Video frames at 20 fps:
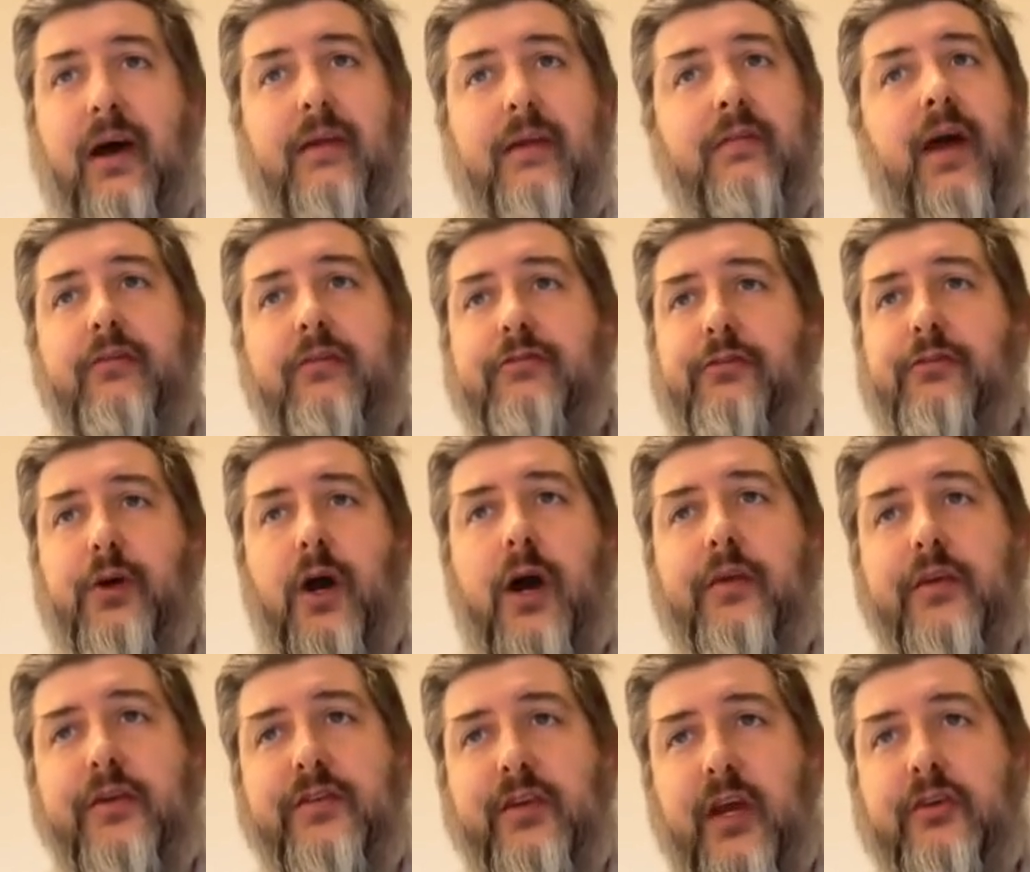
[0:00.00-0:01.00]
online
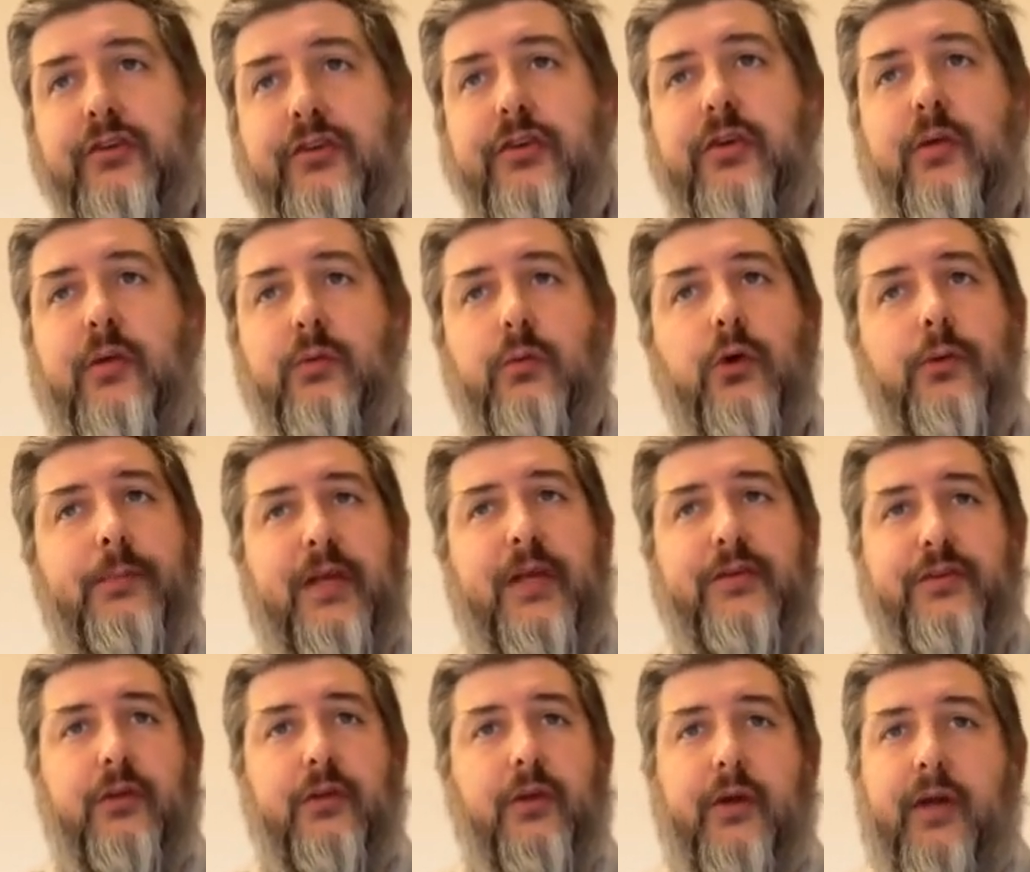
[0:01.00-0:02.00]
fraud detection and
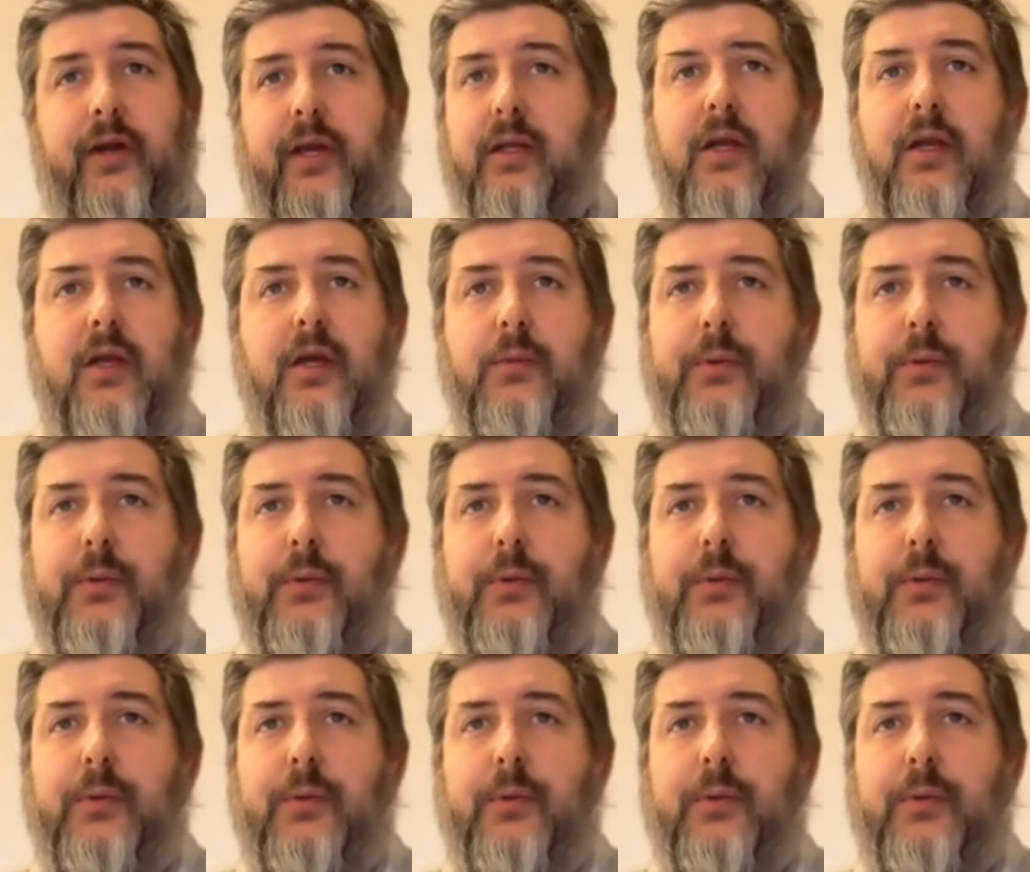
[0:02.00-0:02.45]
rule-based alerting.